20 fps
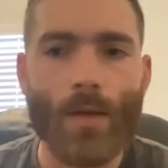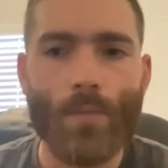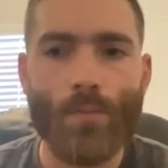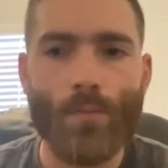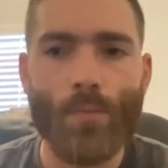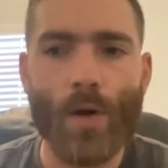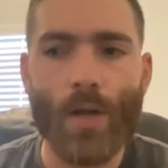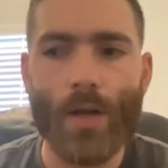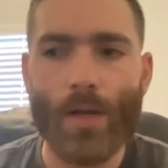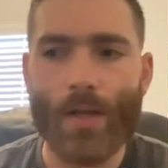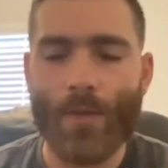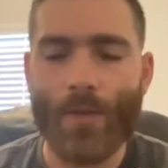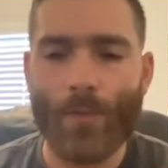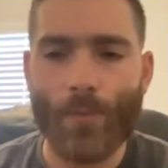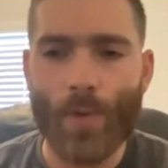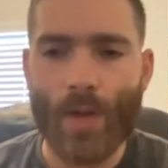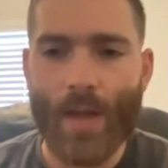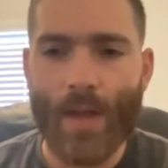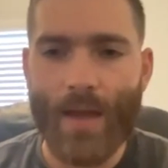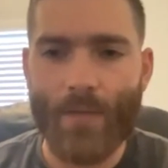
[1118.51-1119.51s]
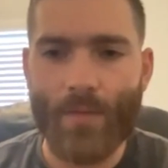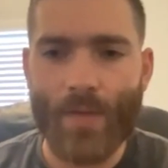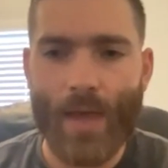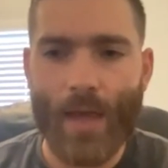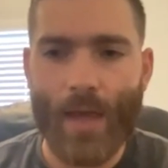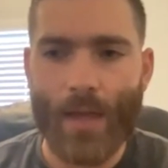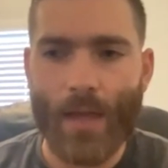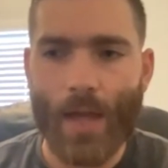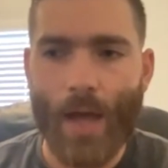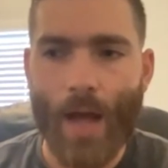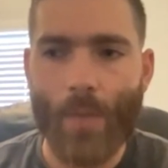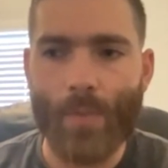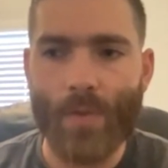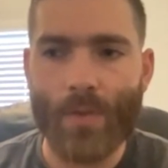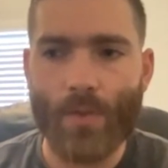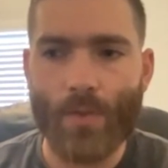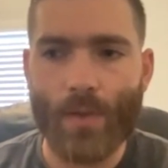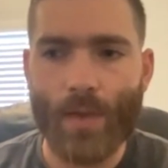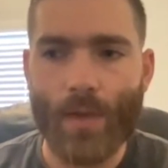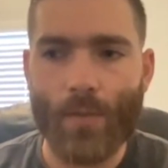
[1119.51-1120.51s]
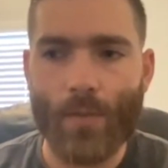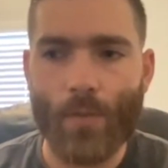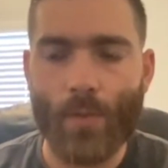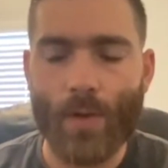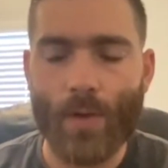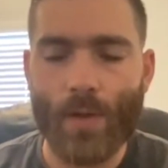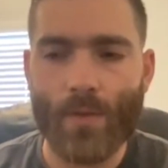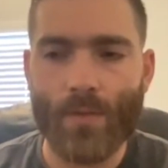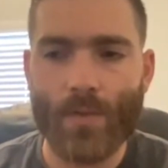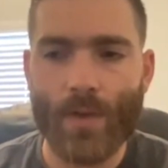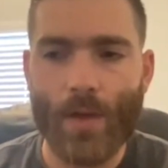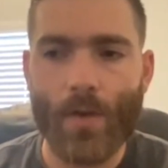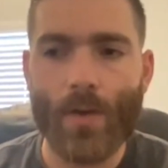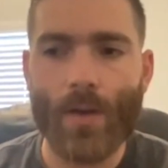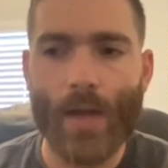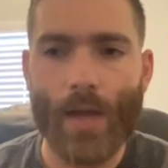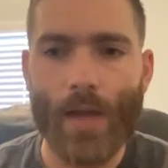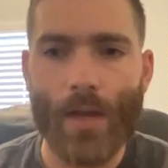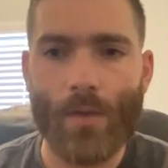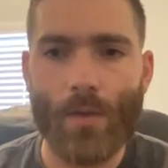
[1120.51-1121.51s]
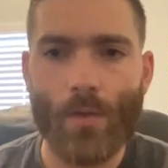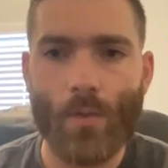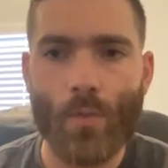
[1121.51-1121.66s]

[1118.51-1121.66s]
But if we have that common thing where we can say, okay,